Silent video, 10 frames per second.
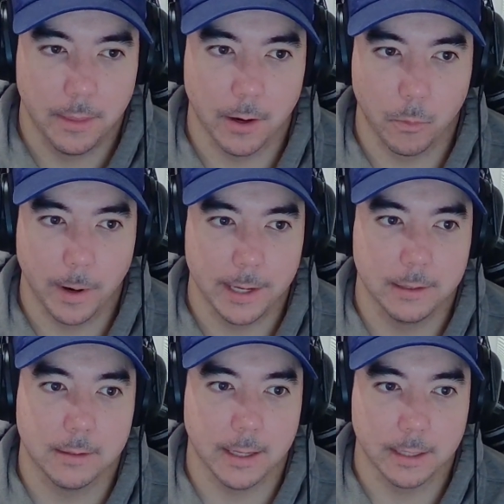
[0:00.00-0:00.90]
There are
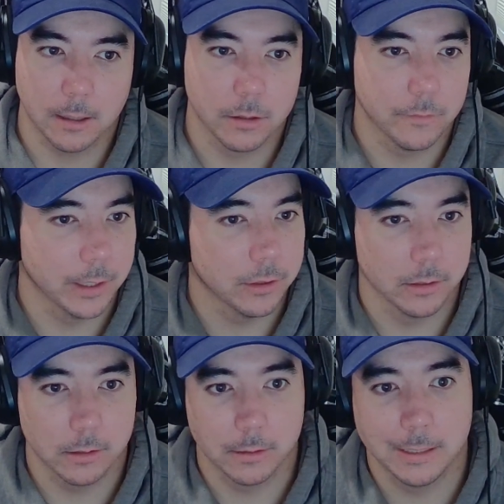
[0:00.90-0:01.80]
ways that
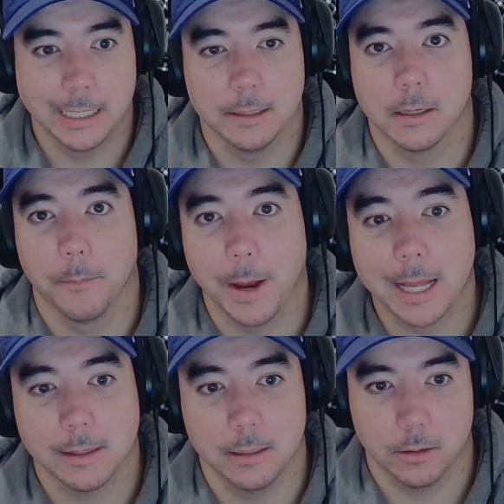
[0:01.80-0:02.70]
conservationists are seeking to
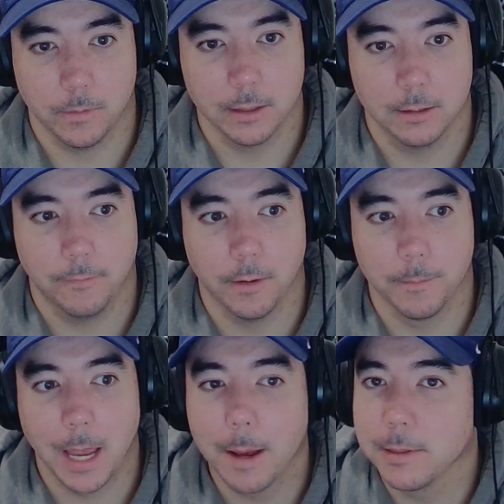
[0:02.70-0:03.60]
combat these threats,
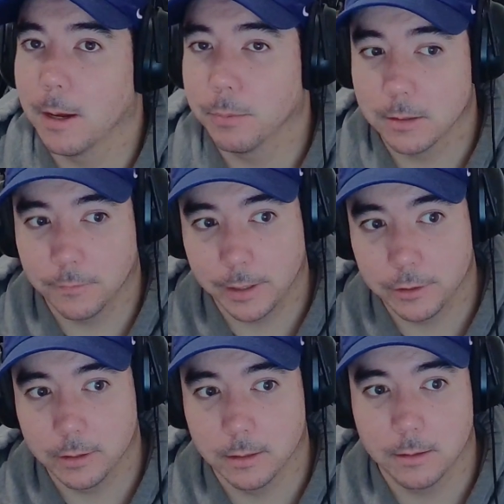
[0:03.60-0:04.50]
from habitat
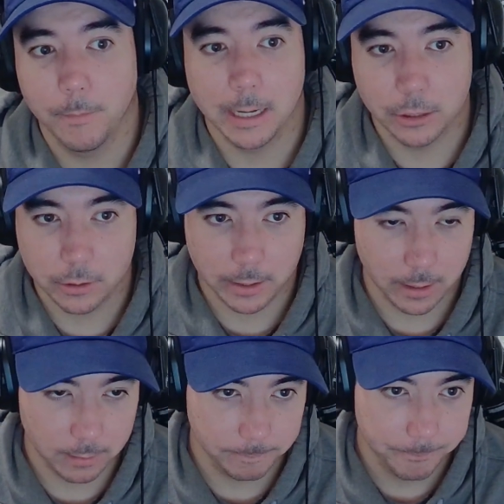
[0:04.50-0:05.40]
preservation to managed
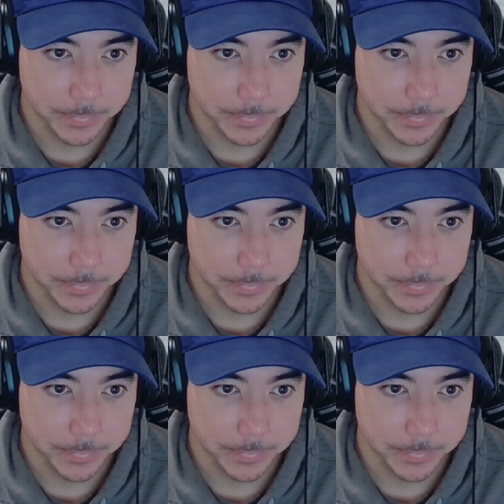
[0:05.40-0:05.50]
care.